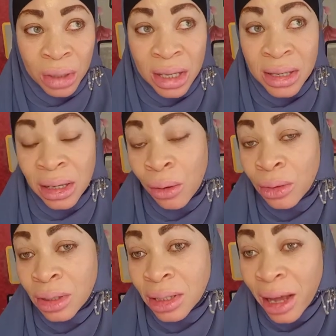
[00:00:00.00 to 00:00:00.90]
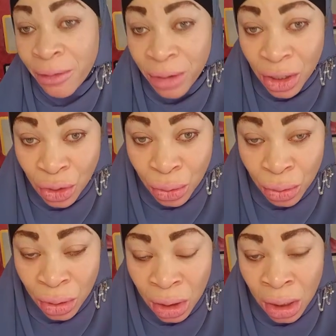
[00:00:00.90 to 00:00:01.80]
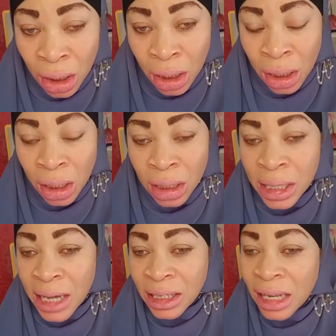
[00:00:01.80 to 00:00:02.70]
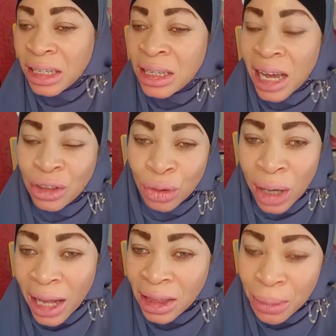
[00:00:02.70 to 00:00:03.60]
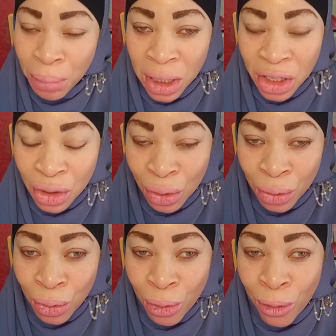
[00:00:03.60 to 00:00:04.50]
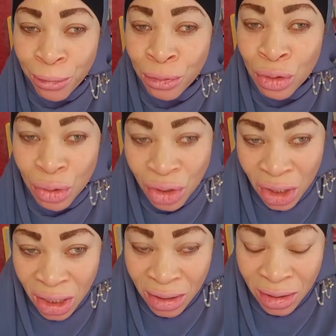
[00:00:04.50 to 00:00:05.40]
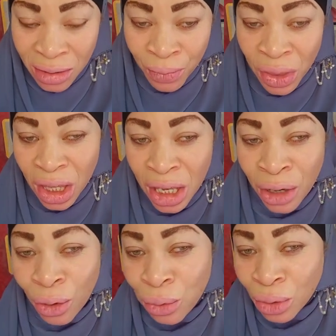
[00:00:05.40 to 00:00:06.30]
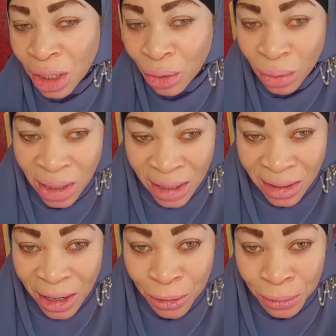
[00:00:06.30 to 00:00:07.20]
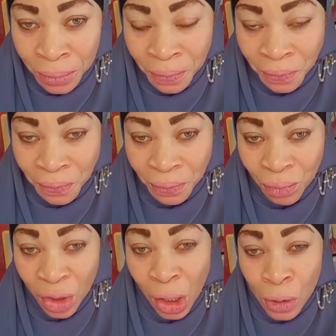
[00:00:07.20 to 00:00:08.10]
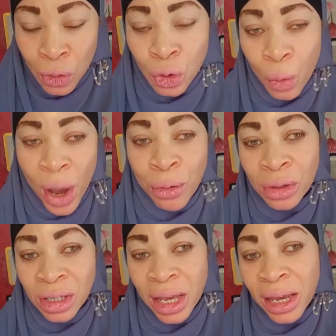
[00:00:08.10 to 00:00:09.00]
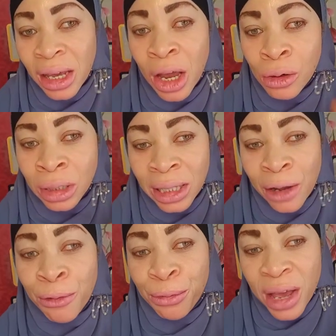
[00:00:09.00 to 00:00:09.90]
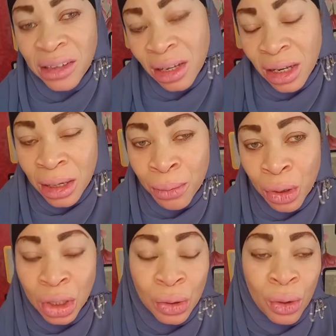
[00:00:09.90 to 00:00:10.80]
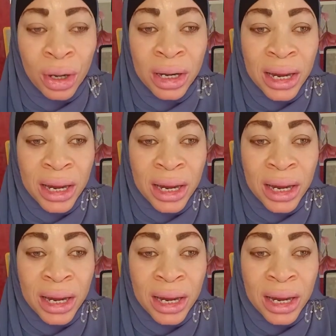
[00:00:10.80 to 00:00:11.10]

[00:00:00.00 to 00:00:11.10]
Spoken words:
is on starvation, there's a natural depletion of nutrients, including glutathione. So when you take glutathione first thing in the morning or